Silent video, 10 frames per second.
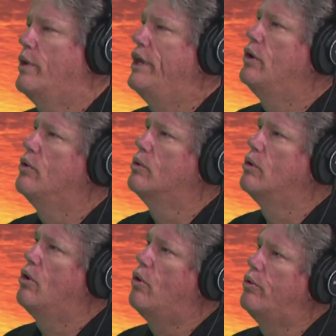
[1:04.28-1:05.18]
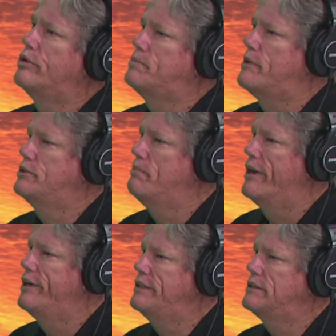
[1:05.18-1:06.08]
What do you call core
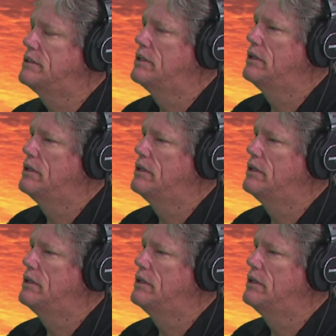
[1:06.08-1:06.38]
responsibilities?